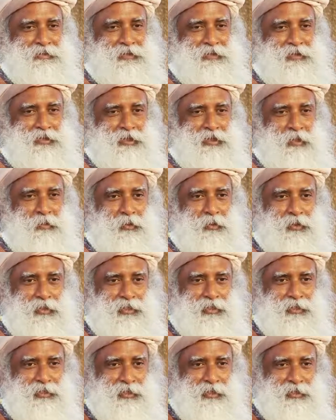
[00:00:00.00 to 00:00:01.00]
You stop all
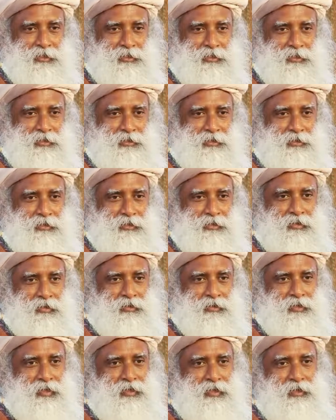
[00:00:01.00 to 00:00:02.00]
these things,
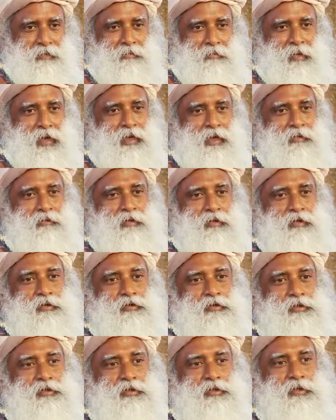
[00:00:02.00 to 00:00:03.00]
then the mind will
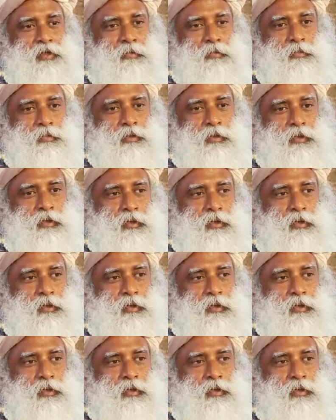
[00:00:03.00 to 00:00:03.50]
also stop.